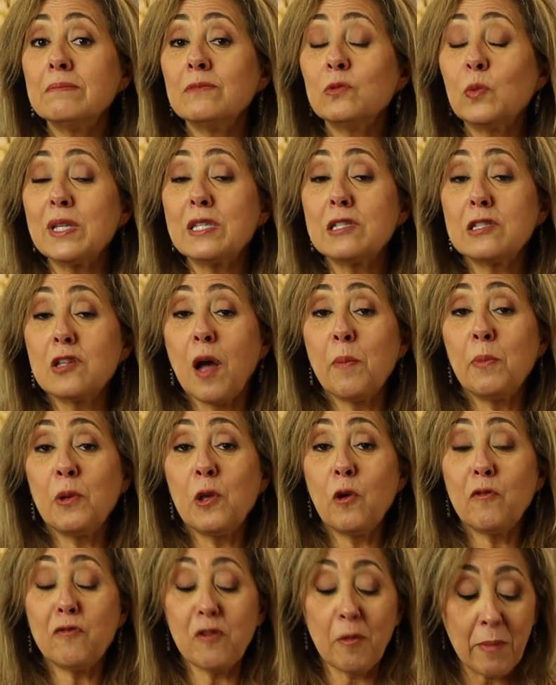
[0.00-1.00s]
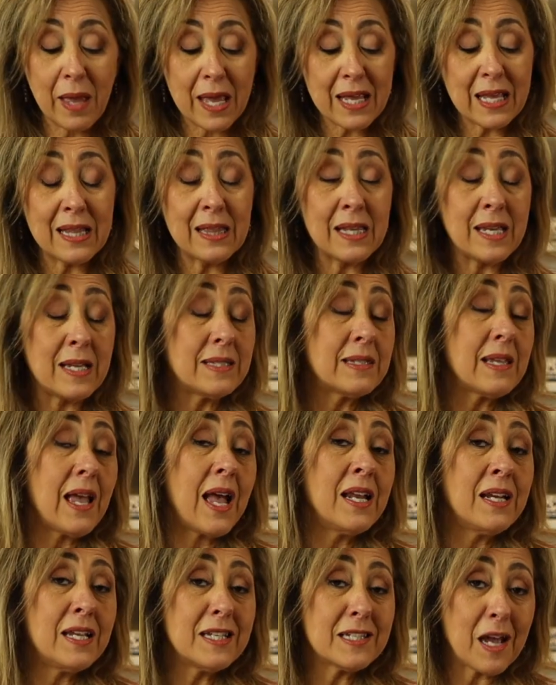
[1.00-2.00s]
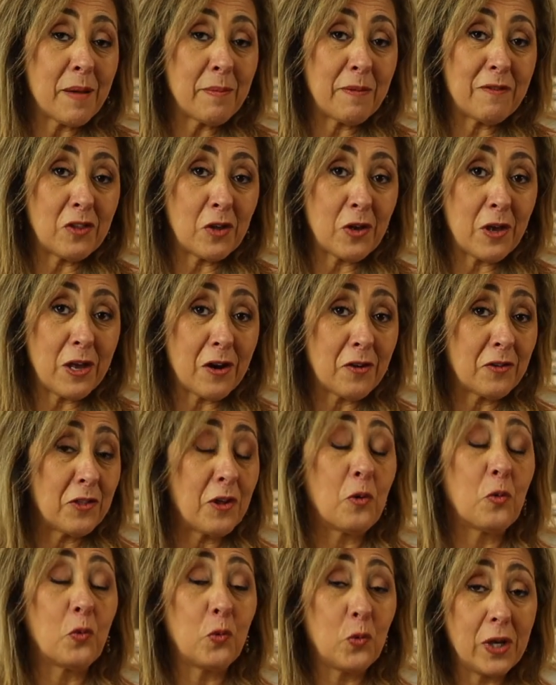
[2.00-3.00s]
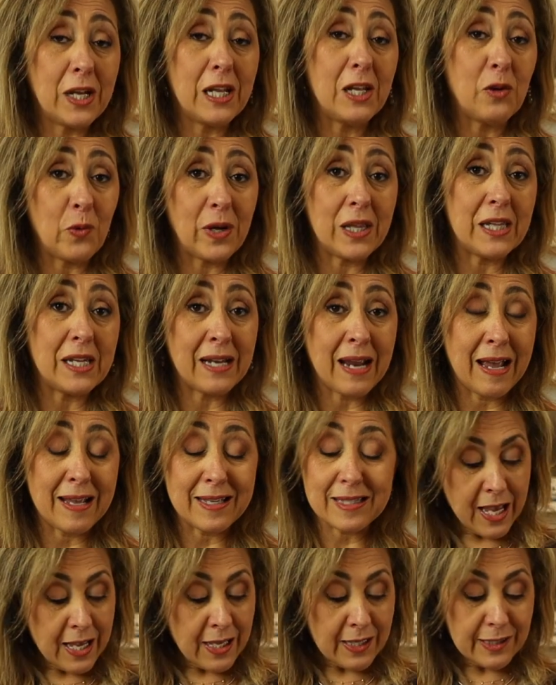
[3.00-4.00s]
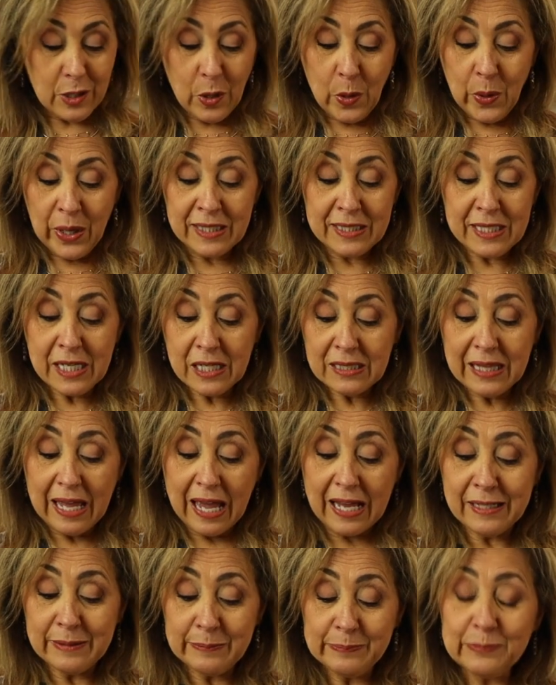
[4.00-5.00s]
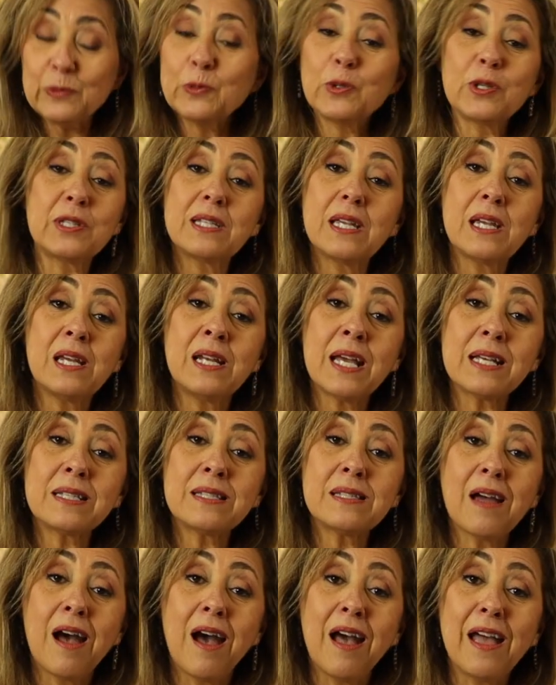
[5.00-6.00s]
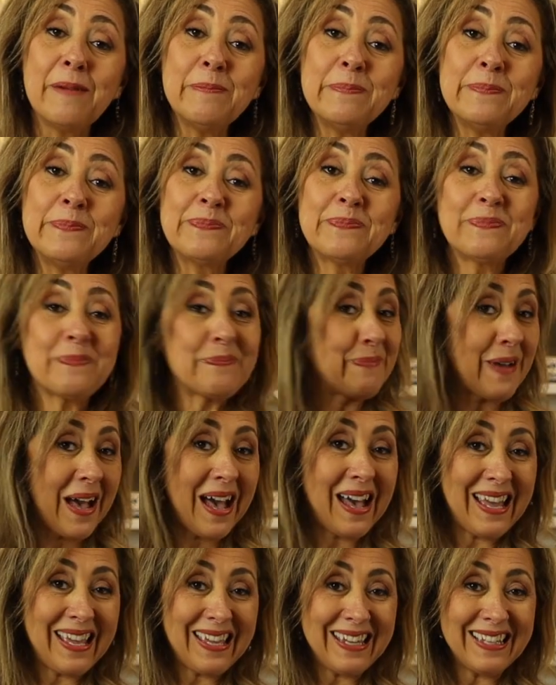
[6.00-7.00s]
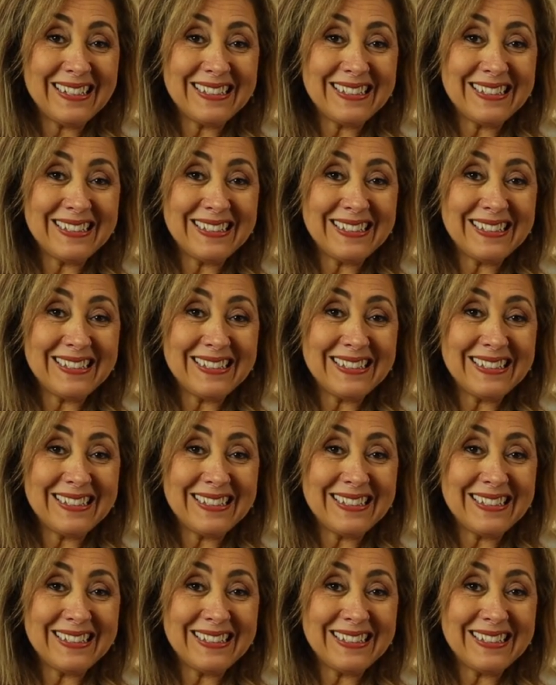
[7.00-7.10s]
what's stopping you from making these any time of the year? They're really, really nice. So until then, we'll see you next time. Bye.